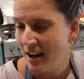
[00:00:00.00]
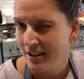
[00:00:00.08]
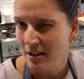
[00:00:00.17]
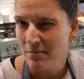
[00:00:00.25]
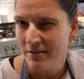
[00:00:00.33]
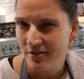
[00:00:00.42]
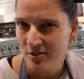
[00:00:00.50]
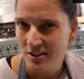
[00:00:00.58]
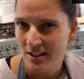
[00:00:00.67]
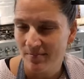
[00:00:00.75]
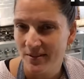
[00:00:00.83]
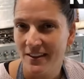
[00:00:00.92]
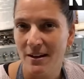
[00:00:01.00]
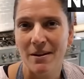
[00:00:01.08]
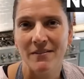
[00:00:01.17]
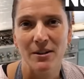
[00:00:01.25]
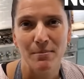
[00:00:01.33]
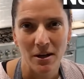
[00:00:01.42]
I'll get all my food done, and then I'm gonna
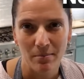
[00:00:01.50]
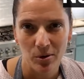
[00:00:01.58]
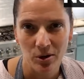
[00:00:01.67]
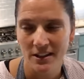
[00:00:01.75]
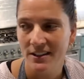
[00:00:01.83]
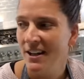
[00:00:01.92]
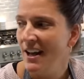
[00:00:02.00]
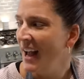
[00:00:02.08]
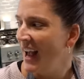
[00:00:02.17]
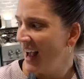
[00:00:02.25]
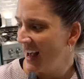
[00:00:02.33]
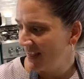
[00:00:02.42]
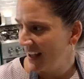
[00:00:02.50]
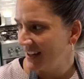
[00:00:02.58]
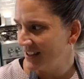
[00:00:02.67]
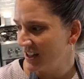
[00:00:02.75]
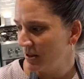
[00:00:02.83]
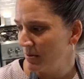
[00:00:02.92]
have to pick up Brooklyn, and then
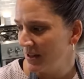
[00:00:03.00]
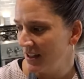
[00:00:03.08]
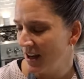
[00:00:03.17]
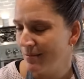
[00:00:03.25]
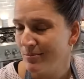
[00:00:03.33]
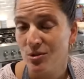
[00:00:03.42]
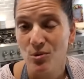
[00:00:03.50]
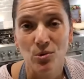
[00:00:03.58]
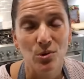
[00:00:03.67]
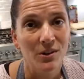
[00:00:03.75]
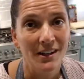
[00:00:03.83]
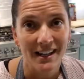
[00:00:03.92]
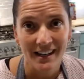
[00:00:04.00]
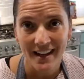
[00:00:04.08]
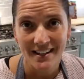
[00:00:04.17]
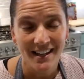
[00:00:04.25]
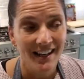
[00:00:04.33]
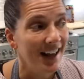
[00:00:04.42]
it's gonna be um, school, getting
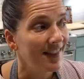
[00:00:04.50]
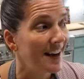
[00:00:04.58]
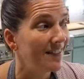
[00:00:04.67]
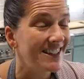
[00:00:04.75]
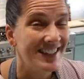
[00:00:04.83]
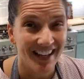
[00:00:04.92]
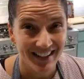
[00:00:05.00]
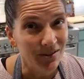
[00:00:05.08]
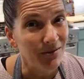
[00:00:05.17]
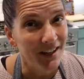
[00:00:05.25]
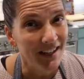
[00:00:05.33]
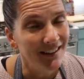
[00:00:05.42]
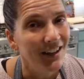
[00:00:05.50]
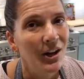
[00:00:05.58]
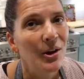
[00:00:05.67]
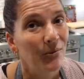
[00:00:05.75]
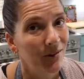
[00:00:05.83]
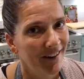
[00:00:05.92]
that done, and then if it doesn't rain,
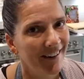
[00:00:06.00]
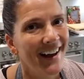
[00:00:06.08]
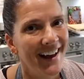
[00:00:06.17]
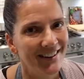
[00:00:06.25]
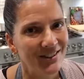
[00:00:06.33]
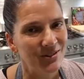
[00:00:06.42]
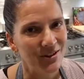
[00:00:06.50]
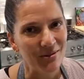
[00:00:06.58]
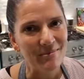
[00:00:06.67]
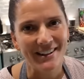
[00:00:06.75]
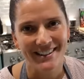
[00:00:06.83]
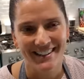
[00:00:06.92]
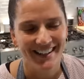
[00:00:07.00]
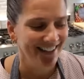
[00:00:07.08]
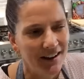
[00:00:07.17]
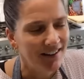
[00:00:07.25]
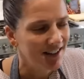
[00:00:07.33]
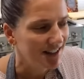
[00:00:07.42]
we'll go head out to another park today. Why
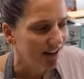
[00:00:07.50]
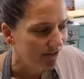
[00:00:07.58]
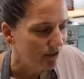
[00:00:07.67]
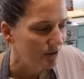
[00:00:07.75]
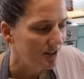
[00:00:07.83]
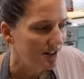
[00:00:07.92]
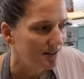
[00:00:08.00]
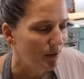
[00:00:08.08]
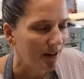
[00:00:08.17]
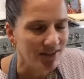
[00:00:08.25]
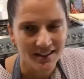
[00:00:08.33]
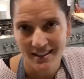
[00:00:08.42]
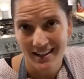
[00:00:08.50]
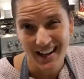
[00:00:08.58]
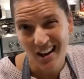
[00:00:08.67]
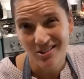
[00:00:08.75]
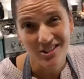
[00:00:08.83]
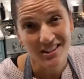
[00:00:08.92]
don't I just get food breakfast done
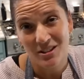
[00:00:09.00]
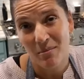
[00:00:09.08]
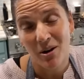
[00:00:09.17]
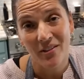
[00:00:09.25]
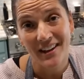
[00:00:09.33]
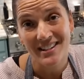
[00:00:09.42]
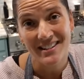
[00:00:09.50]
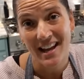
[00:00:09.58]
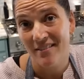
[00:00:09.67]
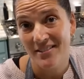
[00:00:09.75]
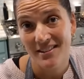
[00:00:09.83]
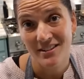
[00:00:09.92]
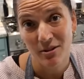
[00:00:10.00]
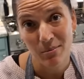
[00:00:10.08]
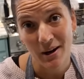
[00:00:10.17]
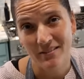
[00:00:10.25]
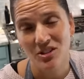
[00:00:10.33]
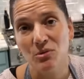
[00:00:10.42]
now, so then tomorrow they can just have this for
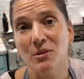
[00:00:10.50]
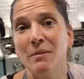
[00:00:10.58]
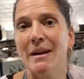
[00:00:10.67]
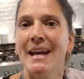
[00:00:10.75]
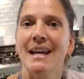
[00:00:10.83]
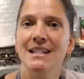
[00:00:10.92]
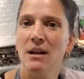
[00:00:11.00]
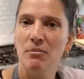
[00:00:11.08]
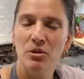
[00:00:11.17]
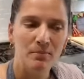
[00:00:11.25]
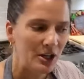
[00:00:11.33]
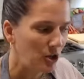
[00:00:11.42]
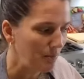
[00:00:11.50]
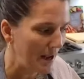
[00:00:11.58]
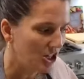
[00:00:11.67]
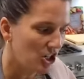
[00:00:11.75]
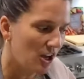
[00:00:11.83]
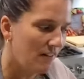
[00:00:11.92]
breakfast. So we're gonna make a double bigger
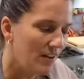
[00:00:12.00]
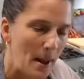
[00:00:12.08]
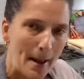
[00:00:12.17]
batch of.